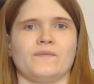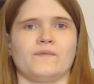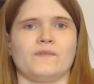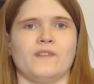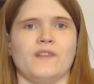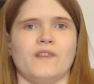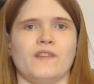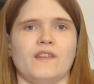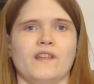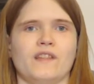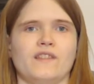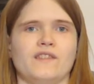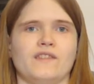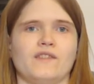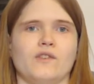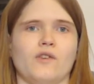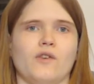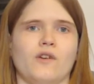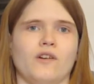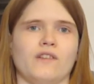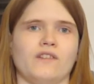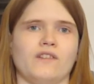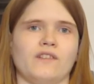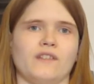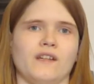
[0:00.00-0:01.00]
These
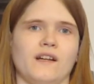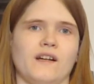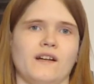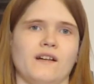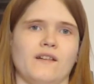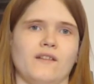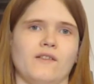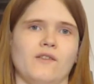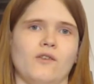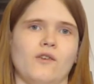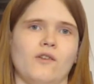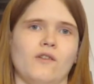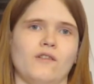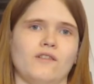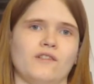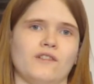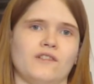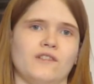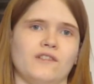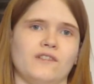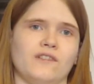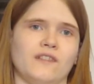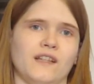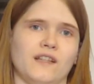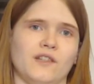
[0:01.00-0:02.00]
chords are called
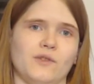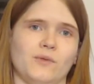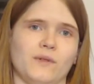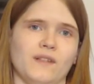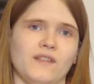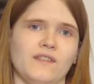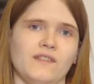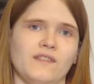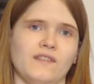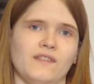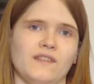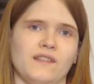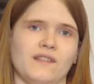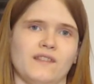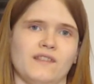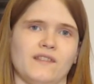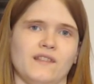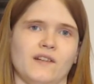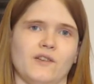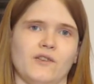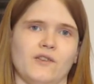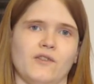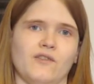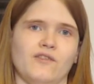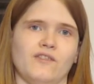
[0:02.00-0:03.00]
tetrads since they
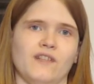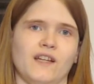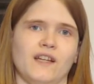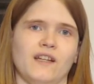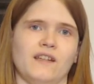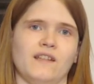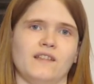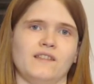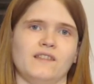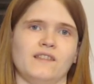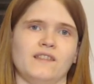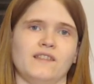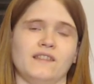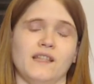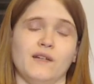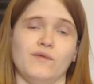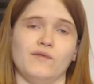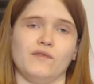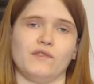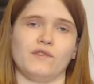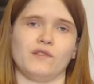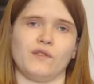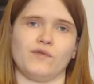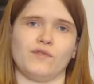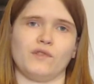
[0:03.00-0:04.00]
are containing the
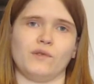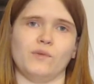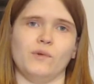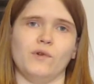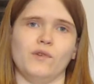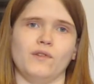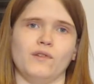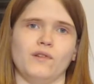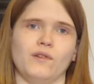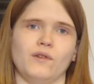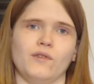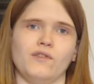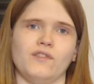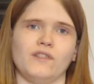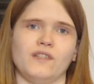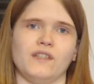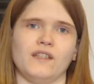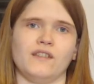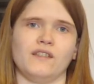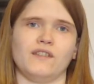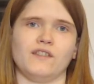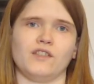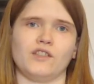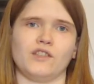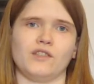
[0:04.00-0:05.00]
sevenths of the root note in
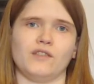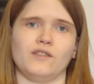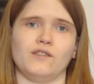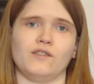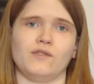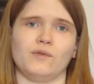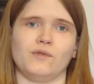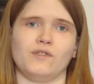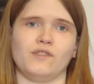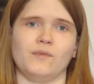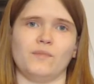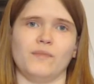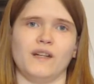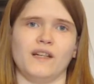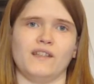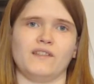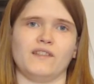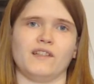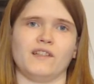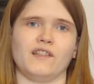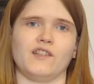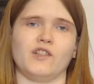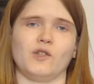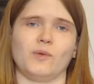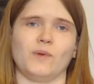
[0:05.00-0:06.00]
addition to the
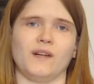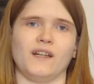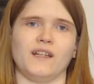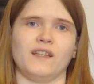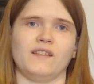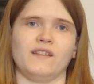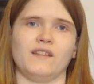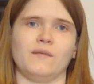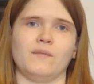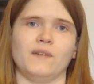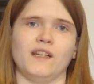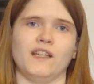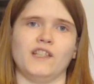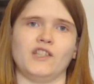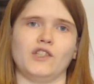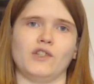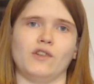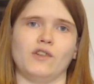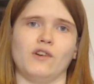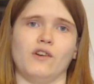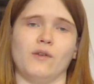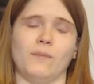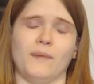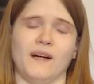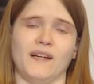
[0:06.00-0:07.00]
basic triad in major
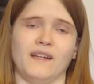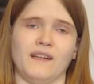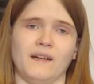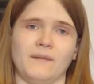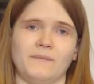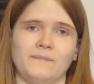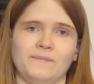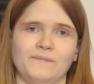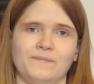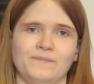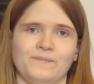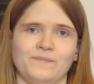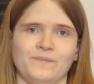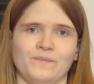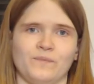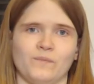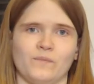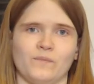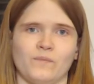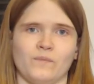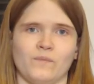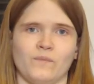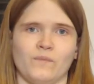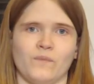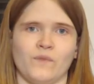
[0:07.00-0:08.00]
or minor.
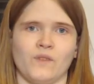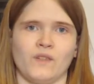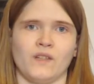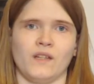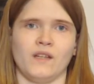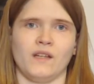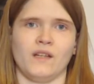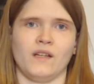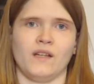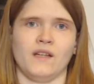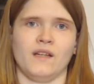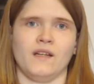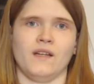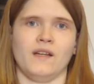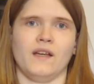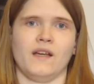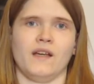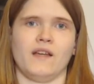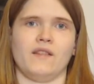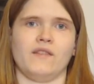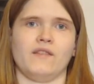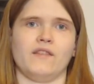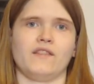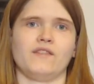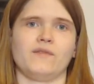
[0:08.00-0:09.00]

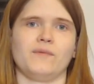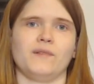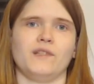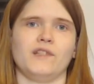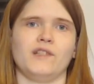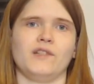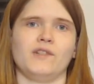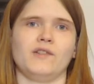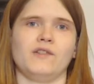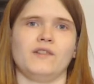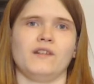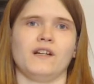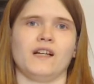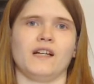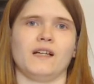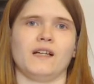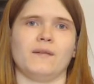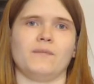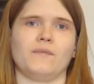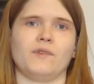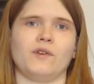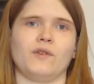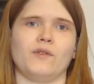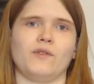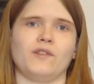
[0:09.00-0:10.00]
In this video I
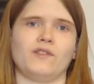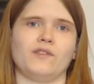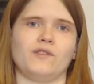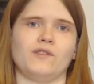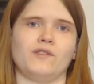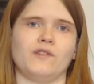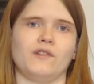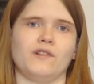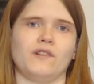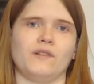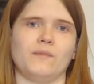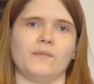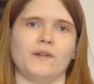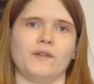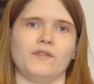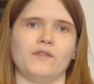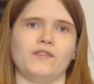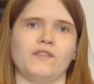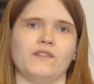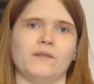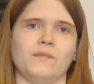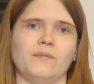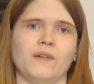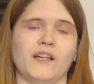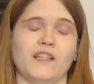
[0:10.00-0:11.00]
am going to talk about
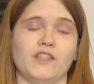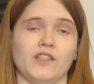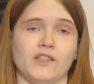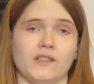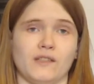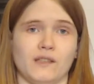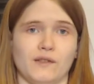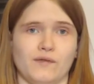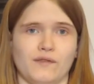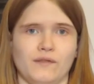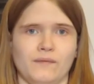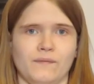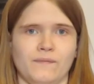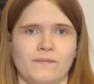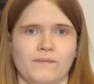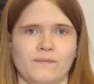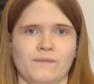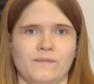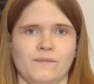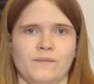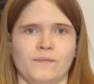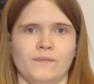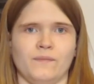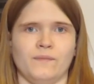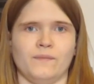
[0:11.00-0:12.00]
the major 7,
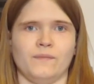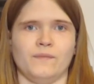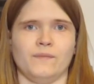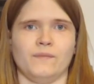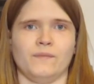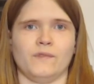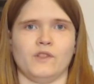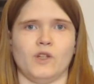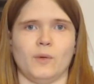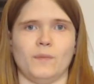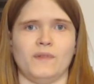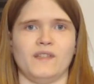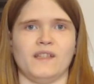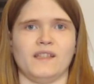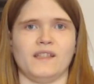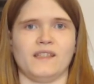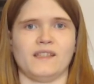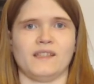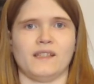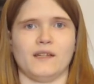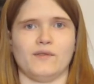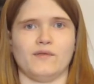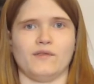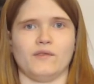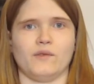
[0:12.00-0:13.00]
dominant
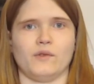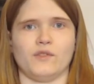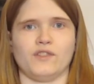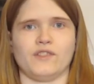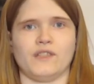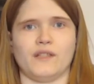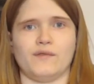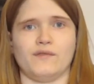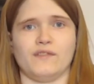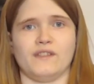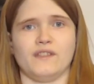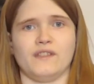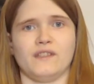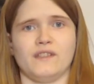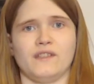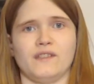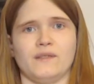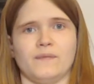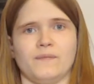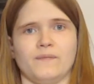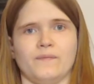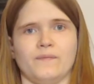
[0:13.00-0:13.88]
7 or sevenths,